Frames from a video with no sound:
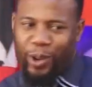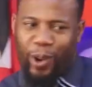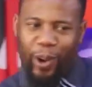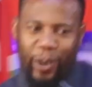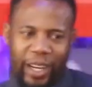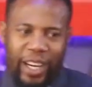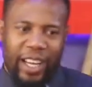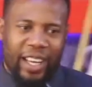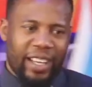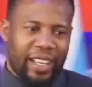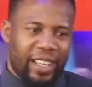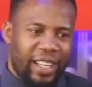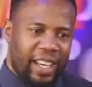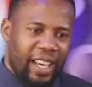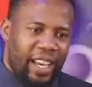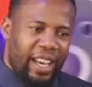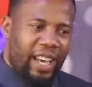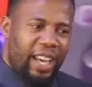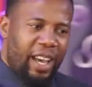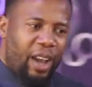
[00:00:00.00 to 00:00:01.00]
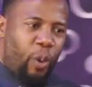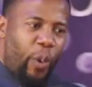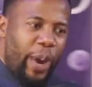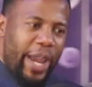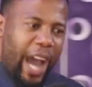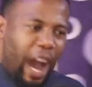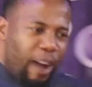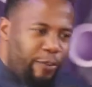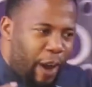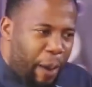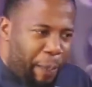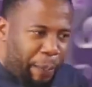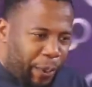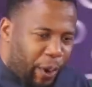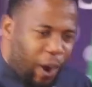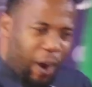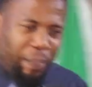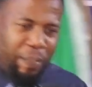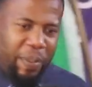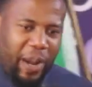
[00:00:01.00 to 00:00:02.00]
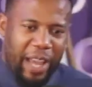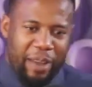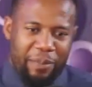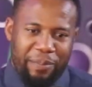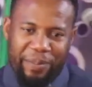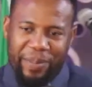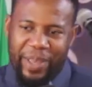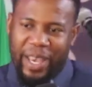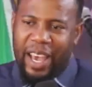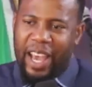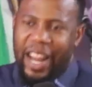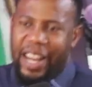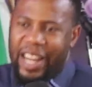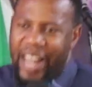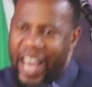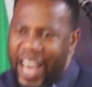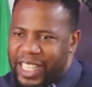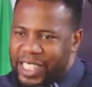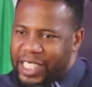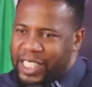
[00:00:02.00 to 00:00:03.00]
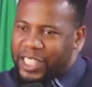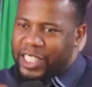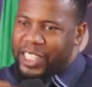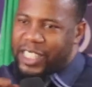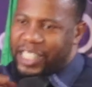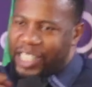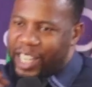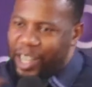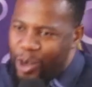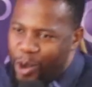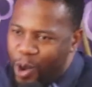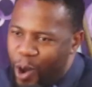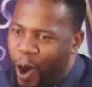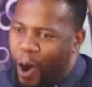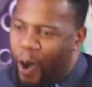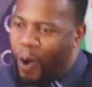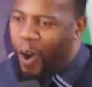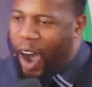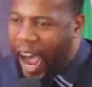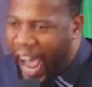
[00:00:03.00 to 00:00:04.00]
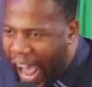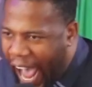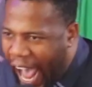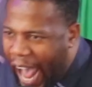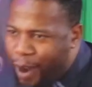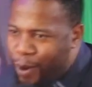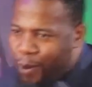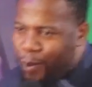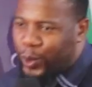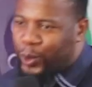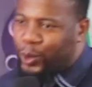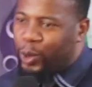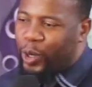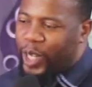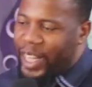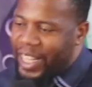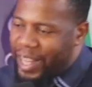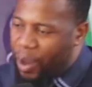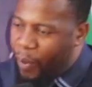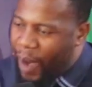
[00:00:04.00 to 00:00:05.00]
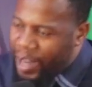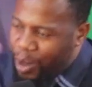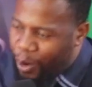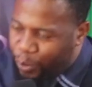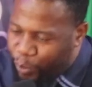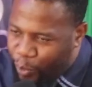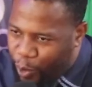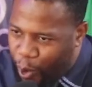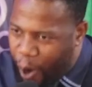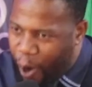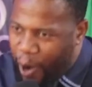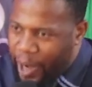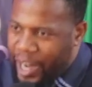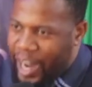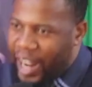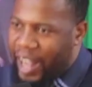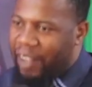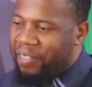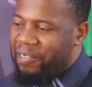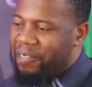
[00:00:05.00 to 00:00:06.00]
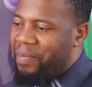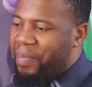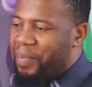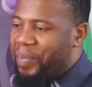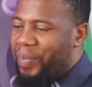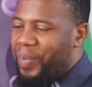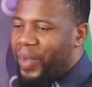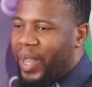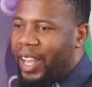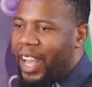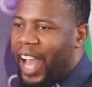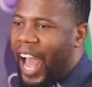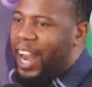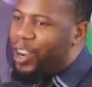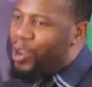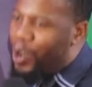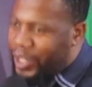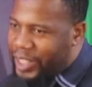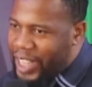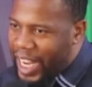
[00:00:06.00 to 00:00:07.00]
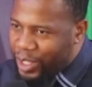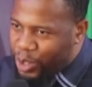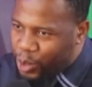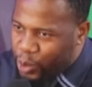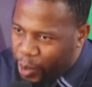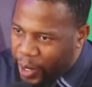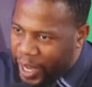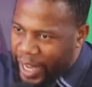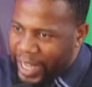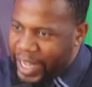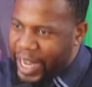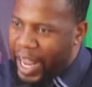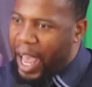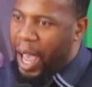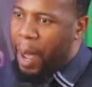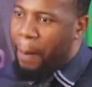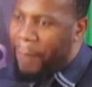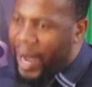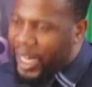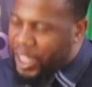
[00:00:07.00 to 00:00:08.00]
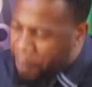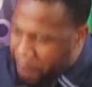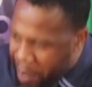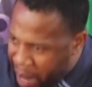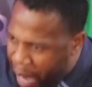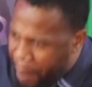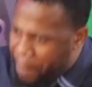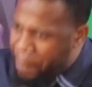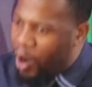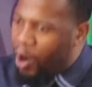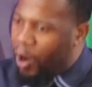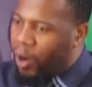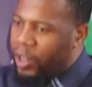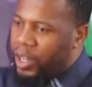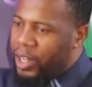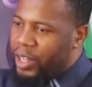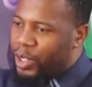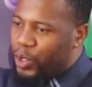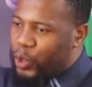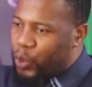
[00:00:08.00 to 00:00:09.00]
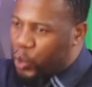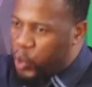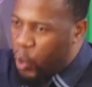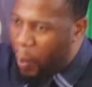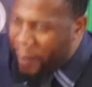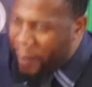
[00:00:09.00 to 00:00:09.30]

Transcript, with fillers: God. We have a problem. Let's know how to read the Word of God and not just to read, but be able to